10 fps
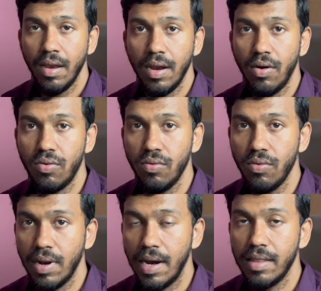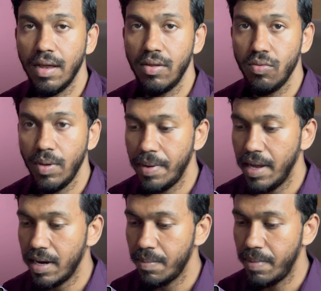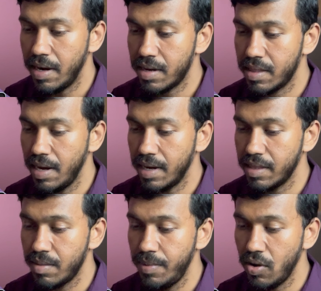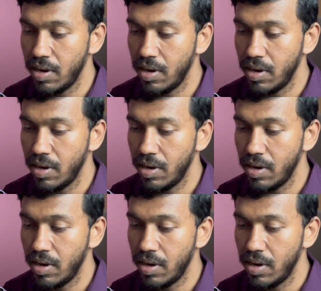Now to get the zoom effect, first select this video